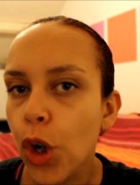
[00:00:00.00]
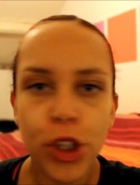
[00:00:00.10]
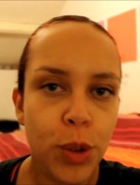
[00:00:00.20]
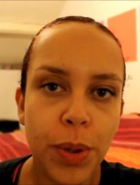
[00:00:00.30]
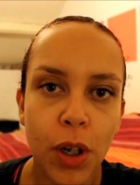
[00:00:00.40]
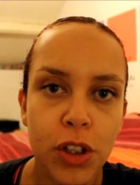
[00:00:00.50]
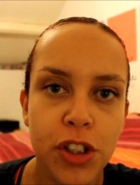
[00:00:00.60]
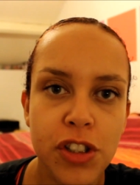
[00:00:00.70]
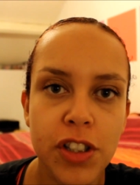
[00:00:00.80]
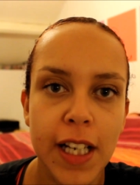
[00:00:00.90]
what you put on
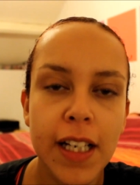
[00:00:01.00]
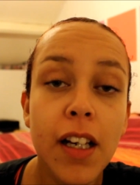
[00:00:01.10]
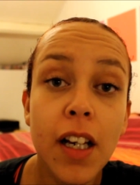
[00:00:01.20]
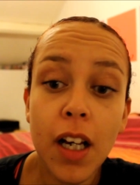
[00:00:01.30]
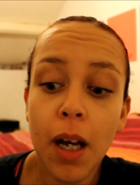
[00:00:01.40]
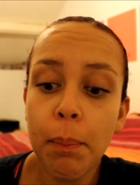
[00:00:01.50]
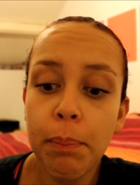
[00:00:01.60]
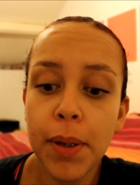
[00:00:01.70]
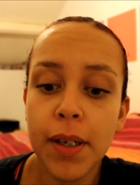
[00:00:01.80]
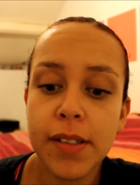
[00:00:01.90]
your skin.
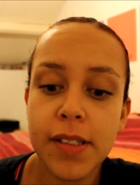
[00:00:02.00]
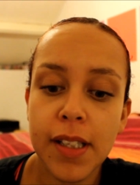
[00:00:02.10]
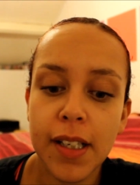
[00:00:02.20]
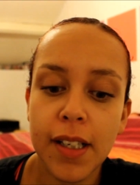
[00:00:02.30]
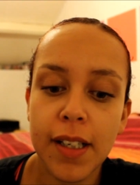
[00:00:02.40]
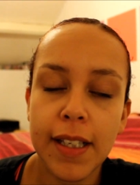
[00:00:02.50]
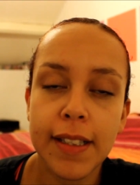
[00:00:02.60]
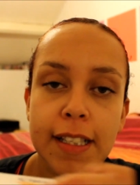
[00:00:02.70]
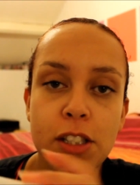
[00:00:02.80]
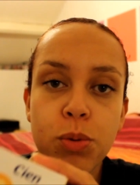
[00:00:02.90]
But uh,
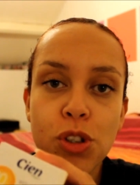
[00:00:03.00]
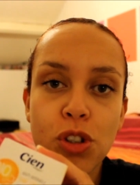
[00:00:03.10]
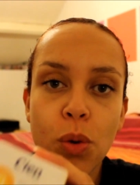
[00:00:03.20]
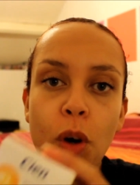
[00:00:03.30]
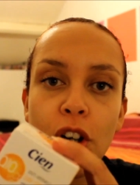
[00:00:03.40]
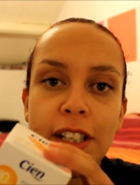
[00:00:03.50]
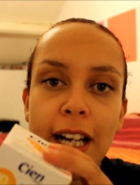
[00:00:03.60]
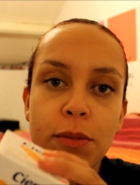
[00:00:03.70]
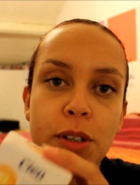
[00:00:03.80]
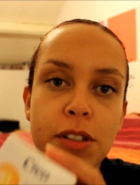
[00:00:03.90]
this was the one
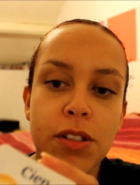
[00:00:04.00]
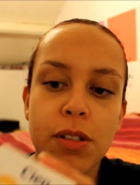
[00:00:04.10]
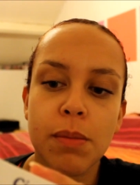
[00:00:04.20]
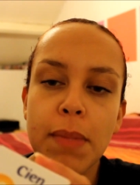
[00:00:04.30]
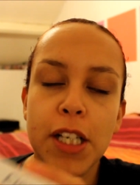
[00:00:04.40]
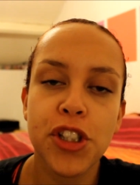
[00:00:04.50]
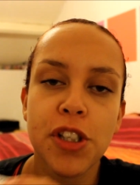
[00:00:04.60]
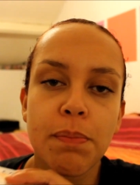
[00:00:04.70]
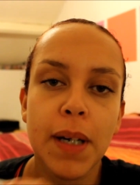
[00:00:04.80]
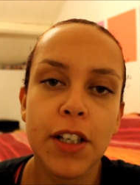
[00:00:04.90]
that was
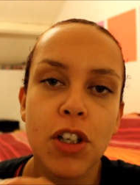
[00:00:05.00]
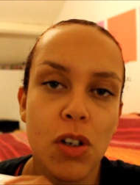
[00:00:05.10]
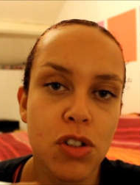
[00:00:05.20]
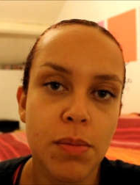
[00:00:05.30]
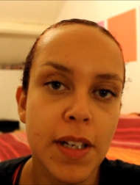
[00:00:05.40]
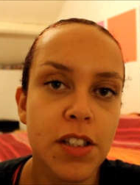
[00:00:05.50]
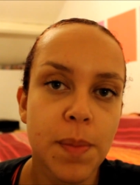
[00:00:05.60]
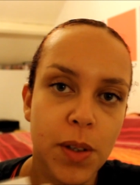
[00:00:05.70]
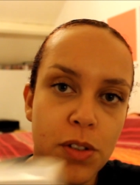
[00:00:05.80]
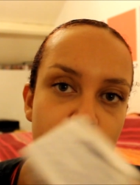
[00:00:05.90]
mentioned by the
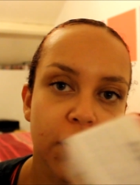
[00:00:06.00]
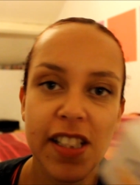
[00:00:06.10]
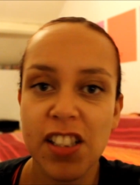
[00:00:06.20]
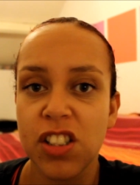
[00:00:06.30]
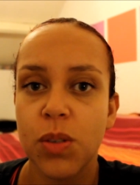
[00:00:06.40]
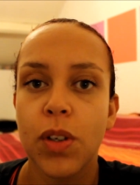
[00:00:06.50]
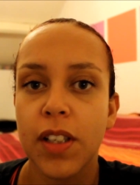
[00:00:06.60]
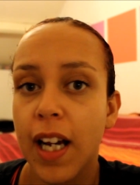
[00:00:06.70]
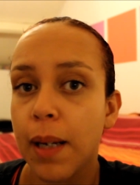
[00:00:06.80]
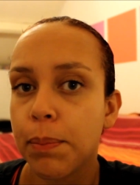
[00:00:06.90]
Consumentenbond, so this is the
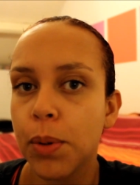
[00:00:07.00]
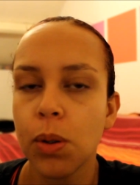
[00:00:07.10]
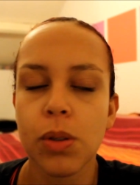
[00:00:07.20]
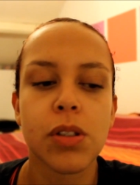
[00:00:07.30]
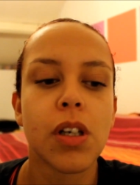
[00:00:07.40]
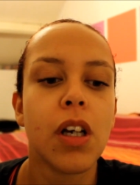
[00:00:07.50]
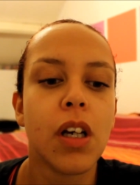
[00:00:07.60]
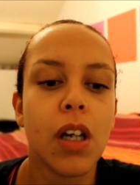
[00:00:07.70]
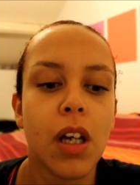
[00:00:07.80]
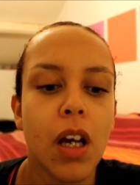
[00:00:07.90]
one that I bought
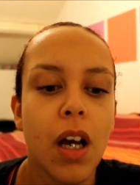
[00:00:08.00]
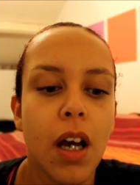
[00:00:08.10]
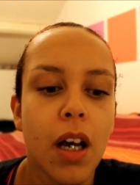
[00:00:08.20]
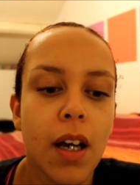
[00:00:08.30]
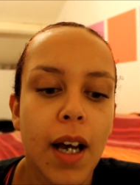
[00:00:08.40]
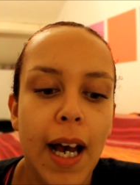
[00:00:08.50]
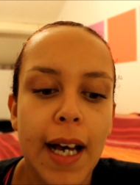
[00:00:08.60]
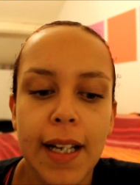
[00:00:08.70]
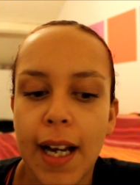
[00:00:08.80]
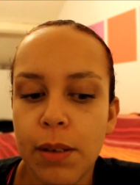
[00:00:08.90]

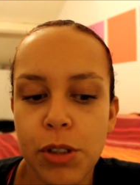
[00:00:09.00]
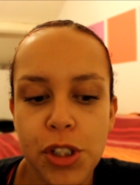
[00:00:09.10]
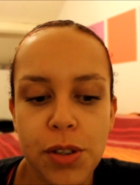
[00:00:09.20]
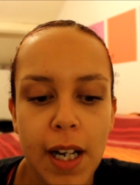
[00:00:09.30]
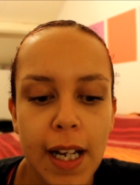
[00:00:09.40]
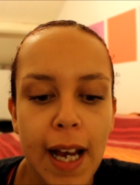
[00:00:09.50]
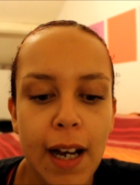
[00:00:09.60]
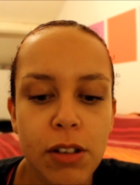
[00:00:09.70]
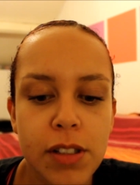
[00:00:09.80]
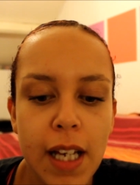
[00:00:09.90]
and I would try
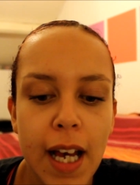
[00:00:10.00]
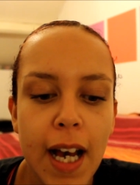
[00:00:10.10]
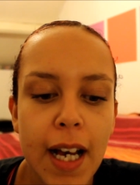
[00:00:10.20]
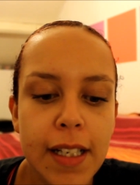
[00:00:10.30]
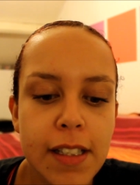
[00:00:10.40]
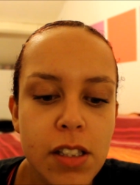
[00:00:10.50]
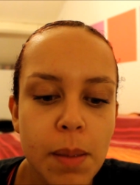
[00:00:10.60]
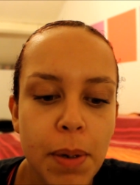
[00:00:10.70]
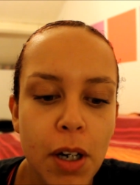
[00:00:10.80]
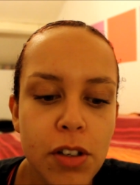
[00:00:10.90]
out. And it's
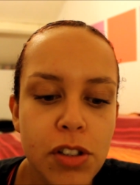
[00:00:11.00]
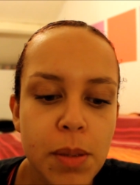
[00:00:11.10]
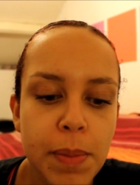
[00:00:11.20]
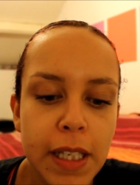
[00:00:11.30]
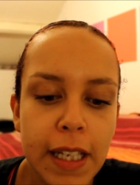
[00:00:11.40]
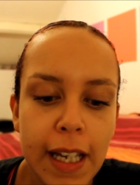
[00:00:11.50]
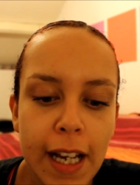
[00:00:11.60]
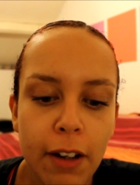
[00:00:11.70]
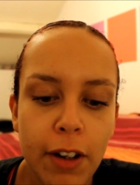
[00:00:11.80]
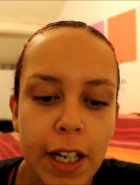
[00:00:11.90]
supposed to be
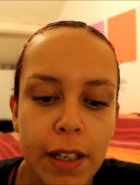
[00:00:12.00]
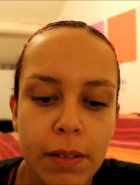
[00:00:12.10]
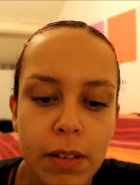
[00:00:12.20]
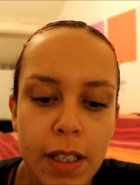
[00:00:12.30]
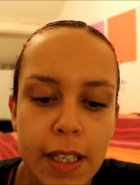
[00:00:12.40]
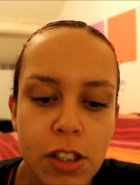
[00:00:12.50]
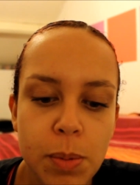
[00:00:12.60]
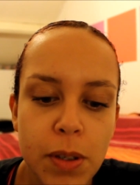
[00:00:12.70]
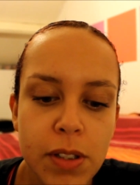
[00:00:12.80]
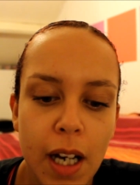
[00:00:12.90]
caring. It's
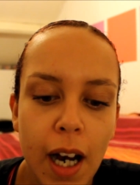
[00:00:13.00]
supposed to